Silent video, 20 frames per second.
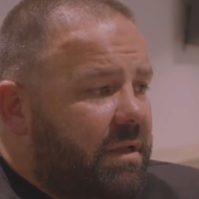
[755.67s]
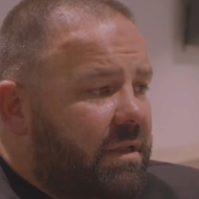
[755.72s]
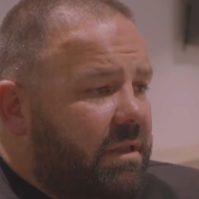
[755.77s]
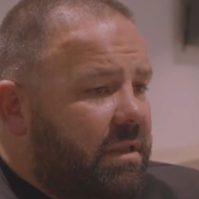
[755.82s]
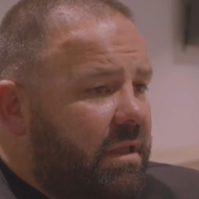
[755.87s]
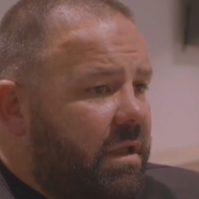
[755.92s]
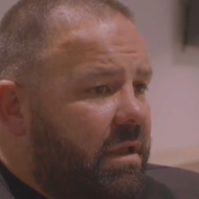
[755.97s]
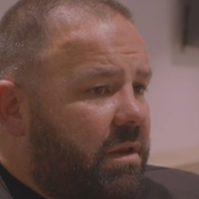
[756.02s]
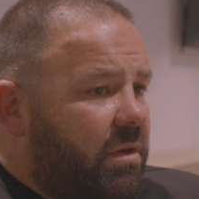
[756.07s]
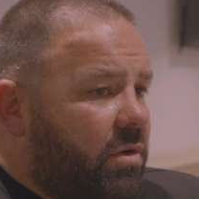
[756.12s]

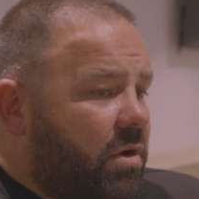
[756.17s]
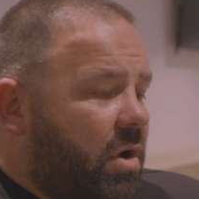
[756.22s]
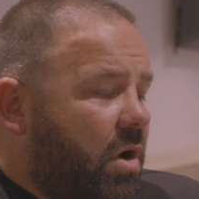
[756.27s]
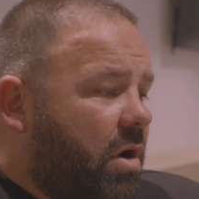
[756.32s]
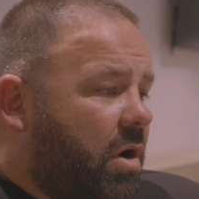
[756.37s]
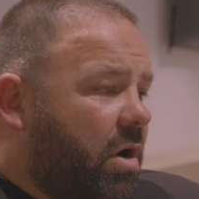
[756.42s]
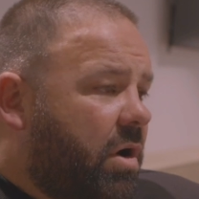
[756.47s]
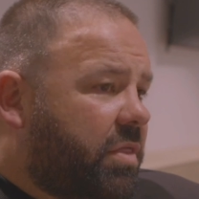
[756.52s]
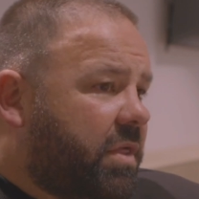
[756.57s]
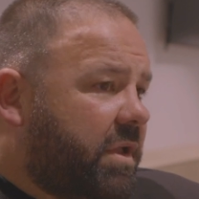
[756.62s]
Yeah, look,
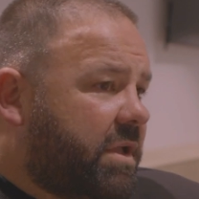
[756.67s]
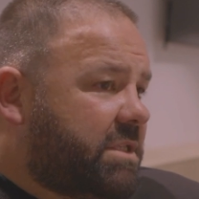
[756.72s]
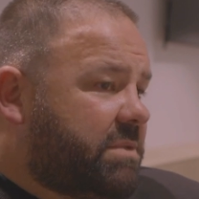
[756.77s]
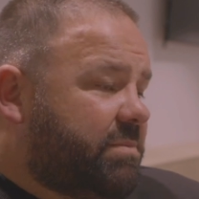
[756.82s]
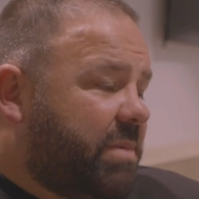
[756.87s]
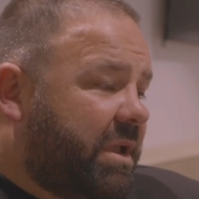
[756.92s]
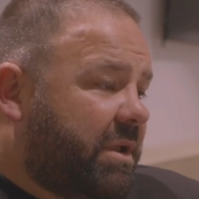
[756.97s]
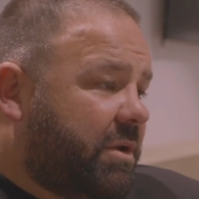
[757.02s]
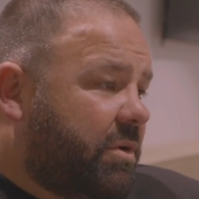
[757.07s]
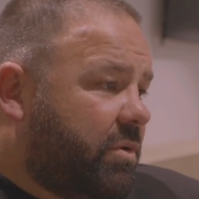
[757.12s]
I think it's
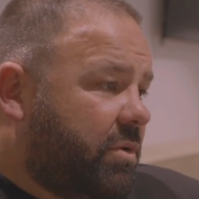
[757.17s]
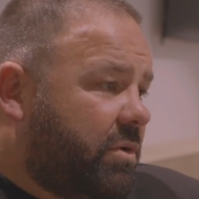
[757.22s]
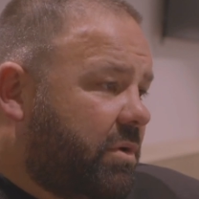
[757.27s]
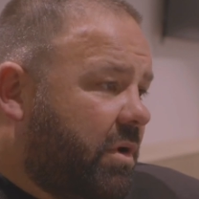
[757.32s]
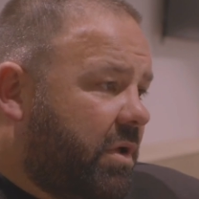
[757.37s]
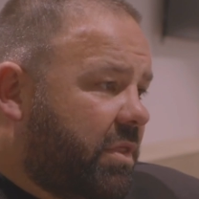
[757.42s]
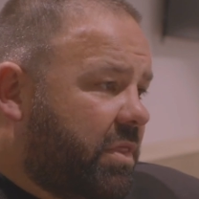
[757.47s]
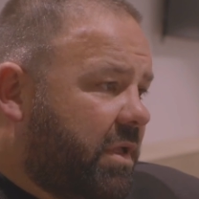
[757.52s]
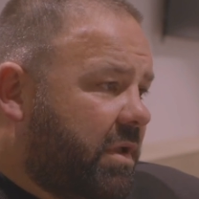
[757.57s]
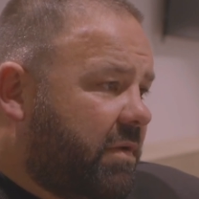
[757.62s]
been
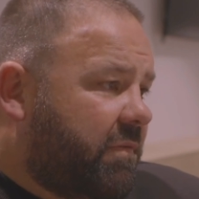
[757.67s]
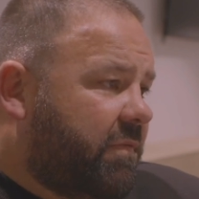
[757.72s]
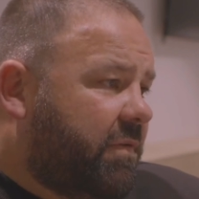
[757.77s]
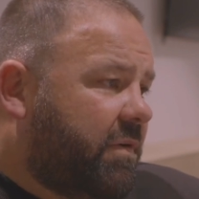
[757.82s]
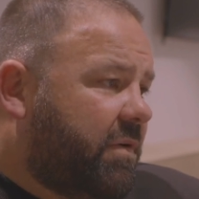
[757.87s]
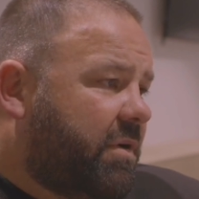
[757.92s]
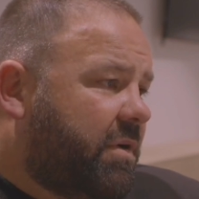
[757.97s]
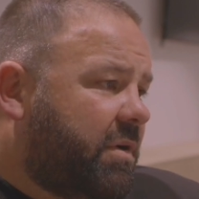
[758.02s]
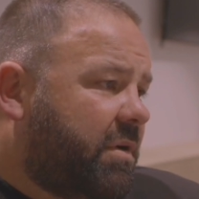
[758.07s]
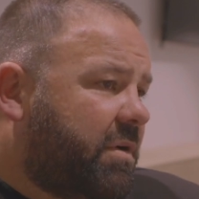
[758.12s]
good. I think
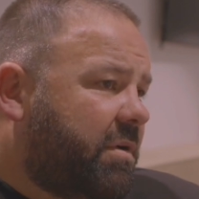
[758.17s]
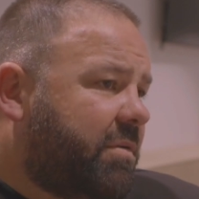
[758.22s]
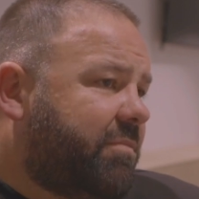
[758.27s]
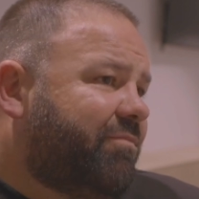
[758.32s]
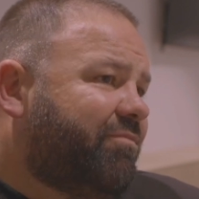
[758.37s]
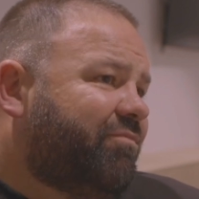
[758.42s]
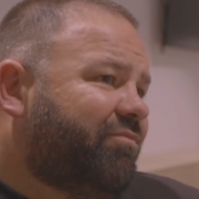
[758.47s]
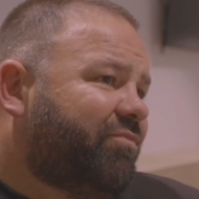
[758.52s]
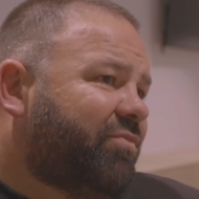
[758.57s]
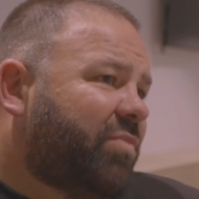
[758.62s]
for
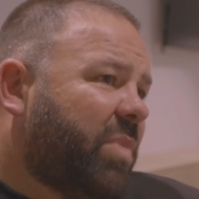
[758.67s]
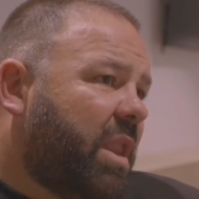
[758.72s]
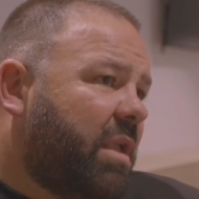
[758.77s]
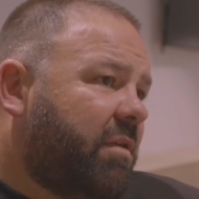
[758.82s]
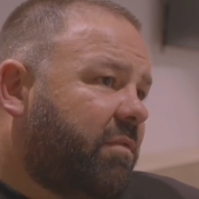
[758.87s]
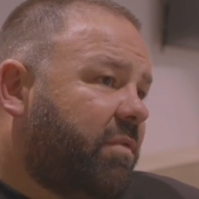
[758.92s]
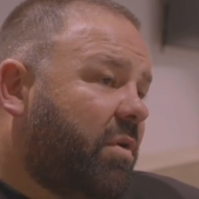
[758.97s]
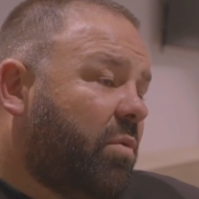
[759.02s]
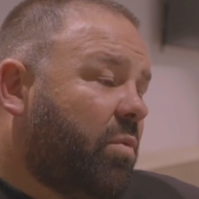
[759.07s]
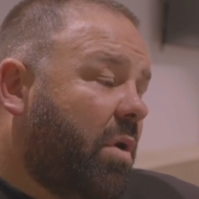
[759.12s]

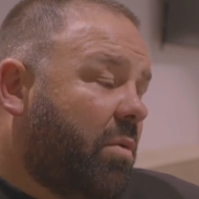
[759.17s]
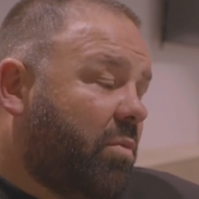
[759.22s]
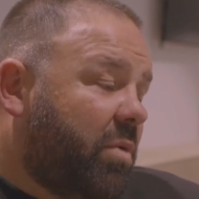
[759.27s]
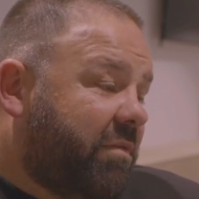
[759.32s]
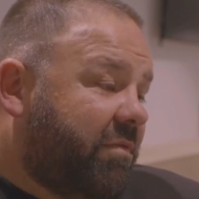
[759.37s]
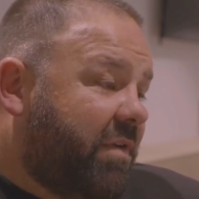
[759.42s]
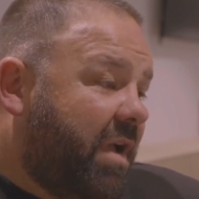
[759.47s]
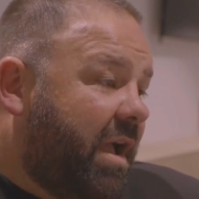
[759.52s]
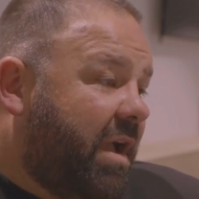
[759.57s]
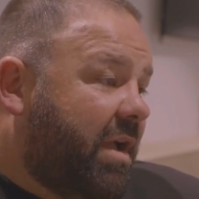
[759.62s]
what
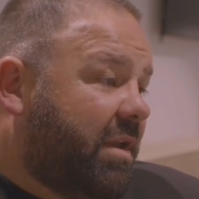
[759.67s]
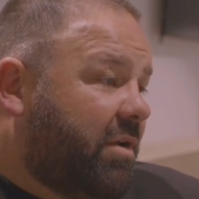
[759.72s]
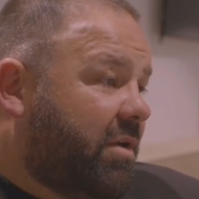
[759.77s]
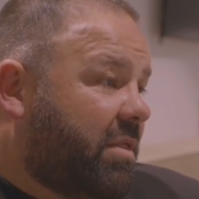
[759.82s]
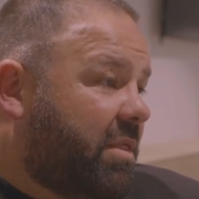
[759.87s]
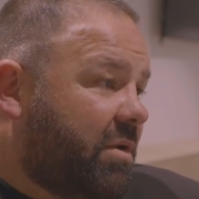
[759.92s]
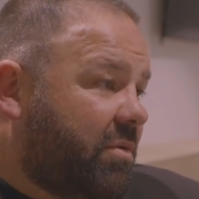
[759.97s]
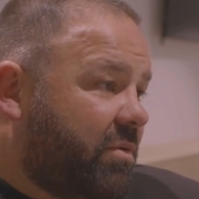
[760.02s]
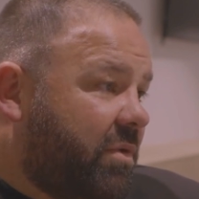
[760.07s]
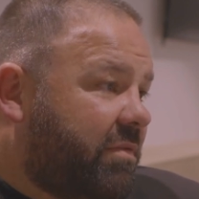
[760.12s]
we've had, I
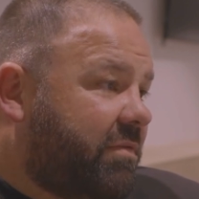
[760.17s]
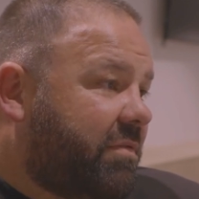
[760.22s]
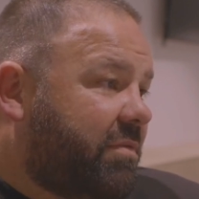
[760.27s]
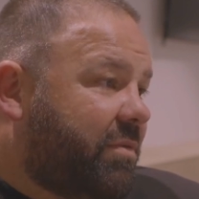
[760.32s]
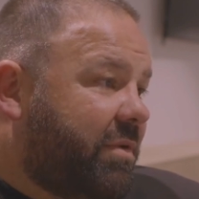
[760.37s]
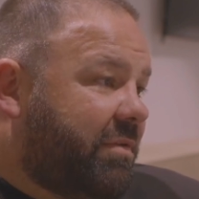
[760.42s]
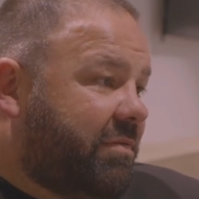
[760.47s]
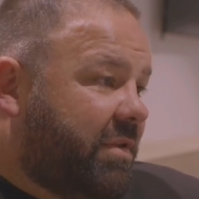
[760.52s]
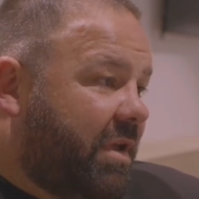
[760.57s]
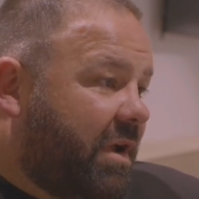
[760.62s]
think
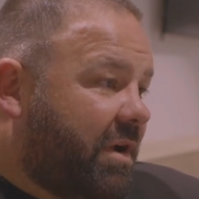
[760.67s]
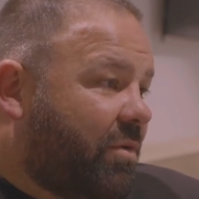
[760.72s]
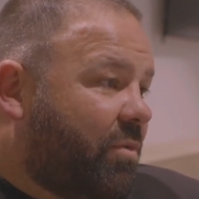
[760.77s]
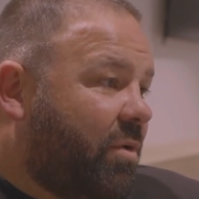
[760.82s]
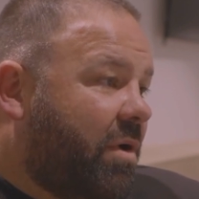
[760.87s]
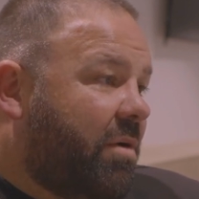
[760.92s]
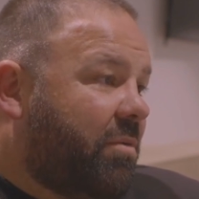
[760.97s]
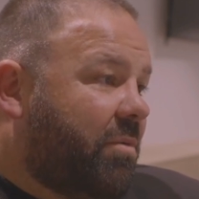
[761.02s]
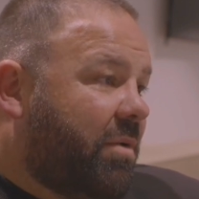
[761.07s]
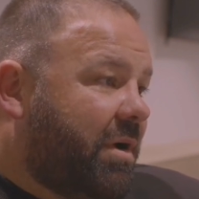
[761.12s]
we've done
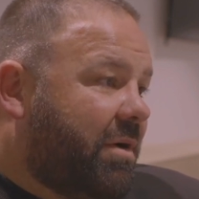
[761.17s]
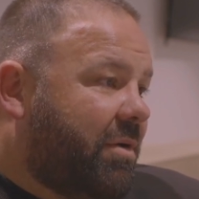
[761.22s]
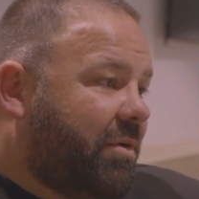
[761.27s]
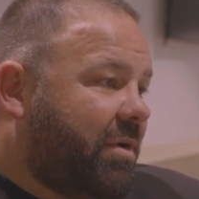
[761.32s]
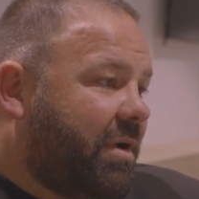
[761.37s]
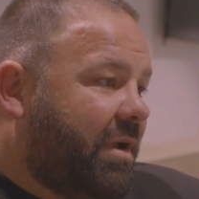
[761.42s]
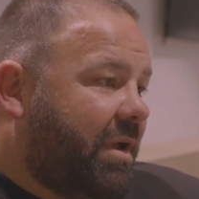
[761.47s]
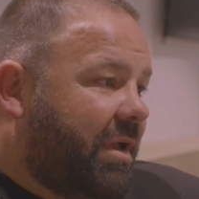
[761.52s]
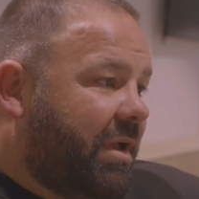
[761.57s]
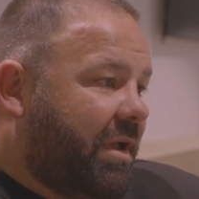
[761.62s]
quite well.